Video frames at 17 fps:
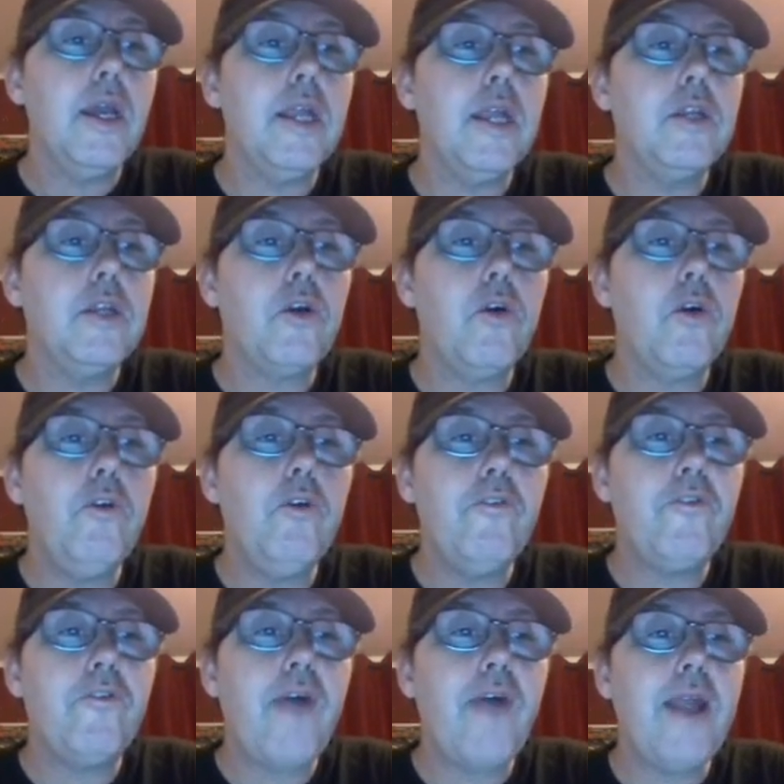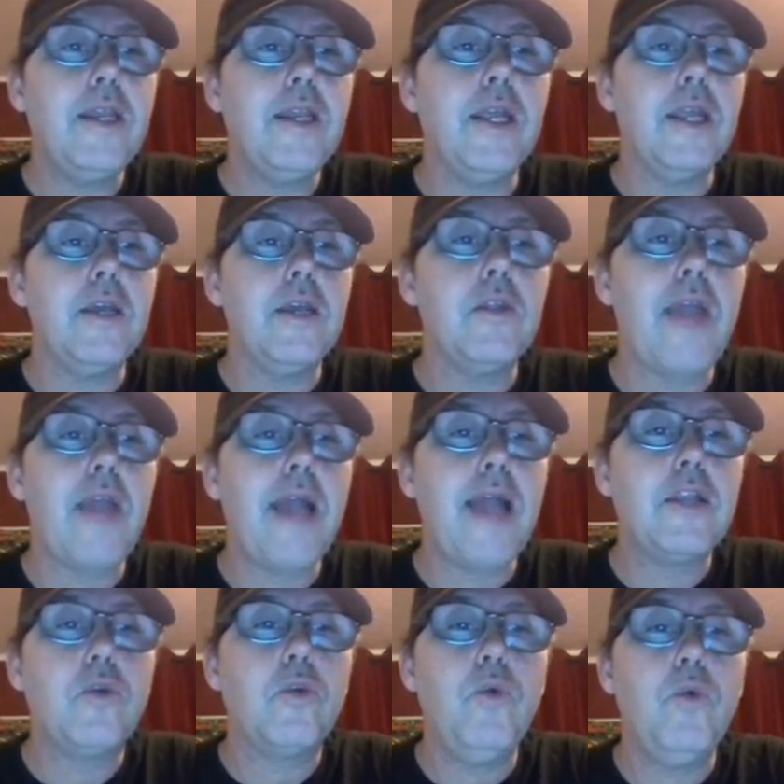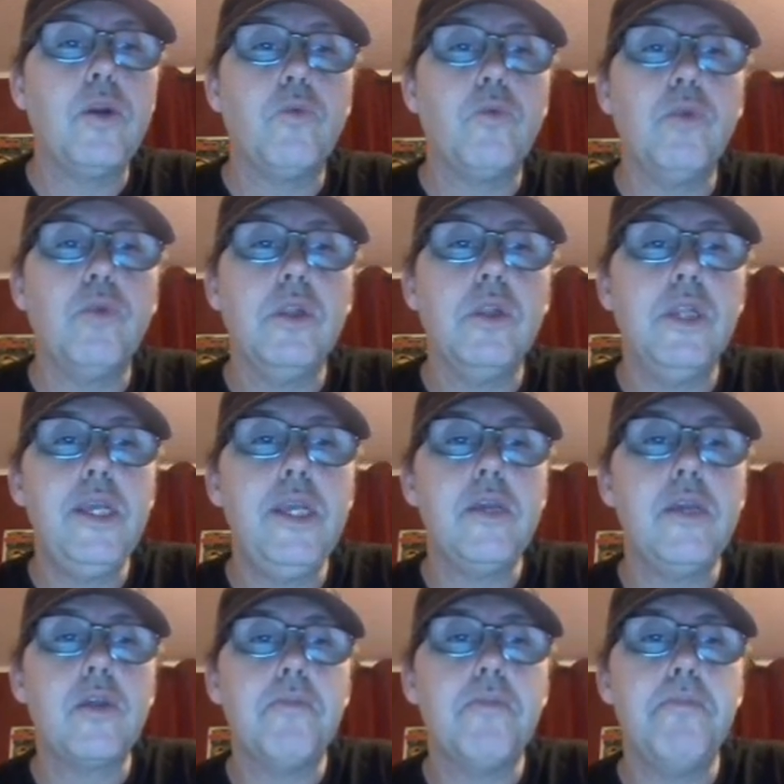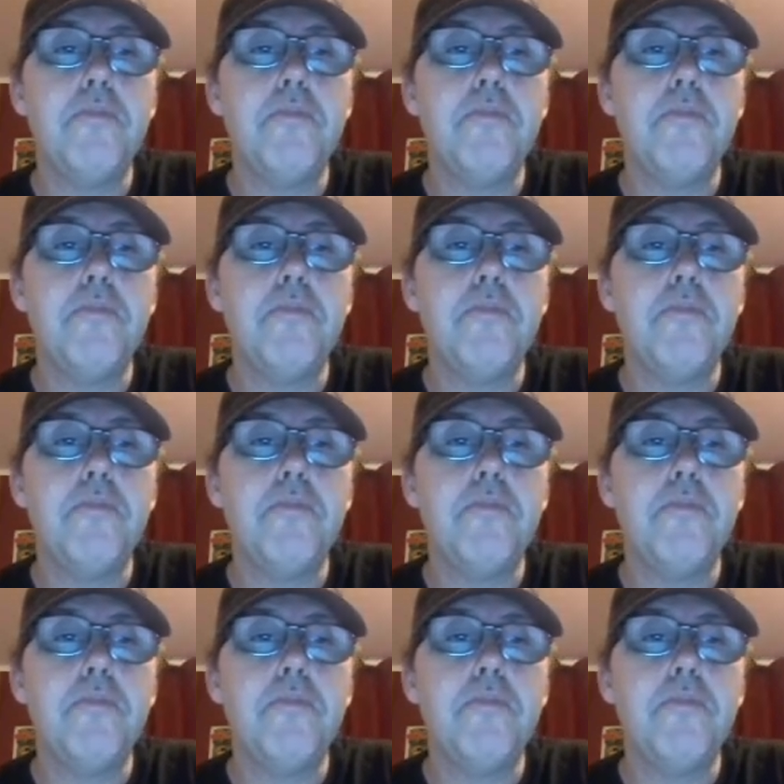Internal findings at Twitter released